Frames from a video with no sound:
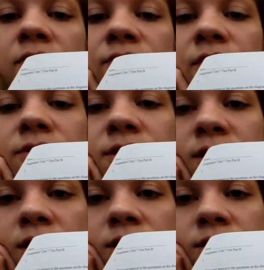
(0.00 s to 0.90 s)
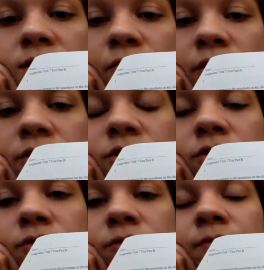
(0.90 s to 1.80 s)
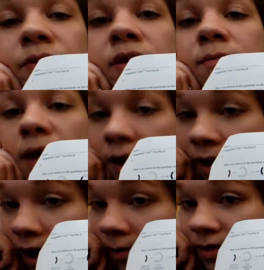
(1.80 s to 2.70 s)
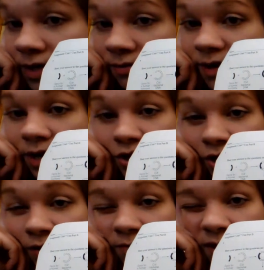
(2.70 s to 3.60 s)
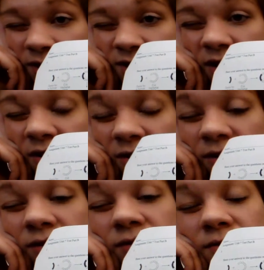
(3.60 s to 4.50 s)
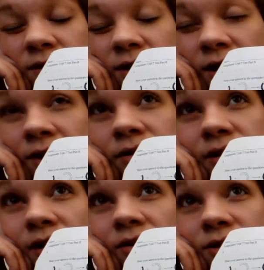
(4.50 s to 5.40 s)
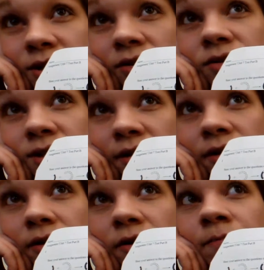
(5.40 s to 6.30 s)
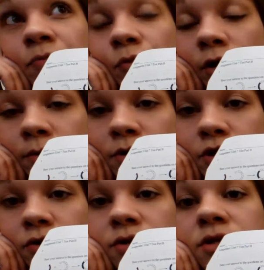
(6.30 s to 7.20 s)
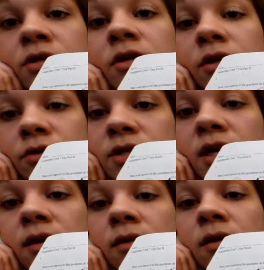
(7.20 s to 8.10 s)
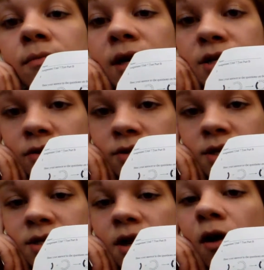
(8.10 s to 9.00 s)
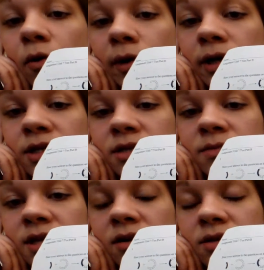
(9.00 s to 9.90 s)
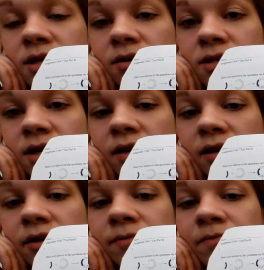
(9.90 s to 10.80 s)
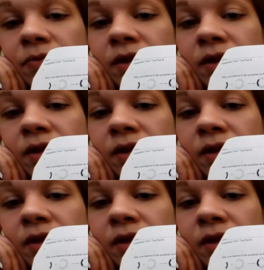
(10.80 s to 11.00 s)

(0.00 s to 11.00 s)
First, it is going to make copies of that gene because all things that are single cellular reproduce using mitosis, all organisms that are single cellular.